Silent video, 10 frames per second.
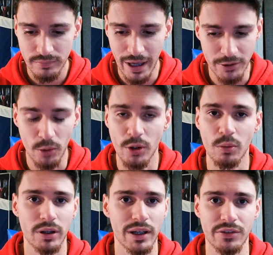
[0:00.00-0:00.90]
I don't know
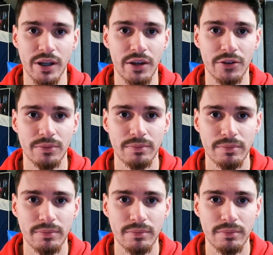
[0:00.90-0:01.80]
where it ends, guys.
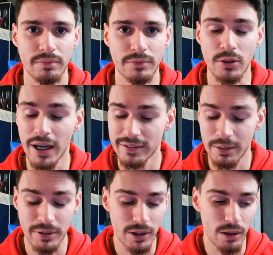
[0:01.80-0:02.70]
You guys
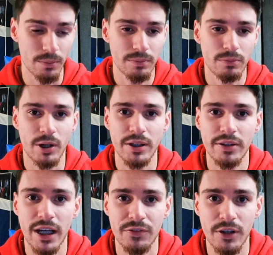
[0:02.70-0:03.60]
let me know. What do
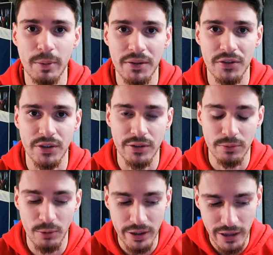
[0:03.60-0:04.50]
you guys feel about the
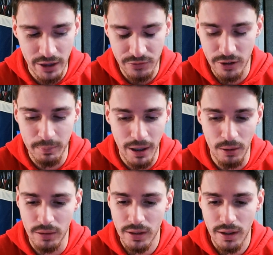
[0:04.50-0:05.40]
season? What do you guys feel
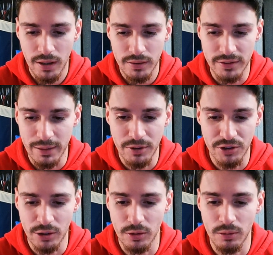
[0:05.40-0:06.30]
about the team in
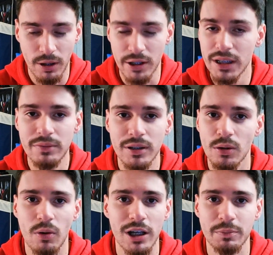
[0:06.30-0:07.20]
general? Are you even going
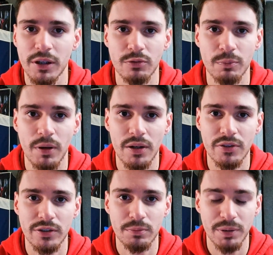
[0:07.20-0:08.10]
to watch Bears football this season?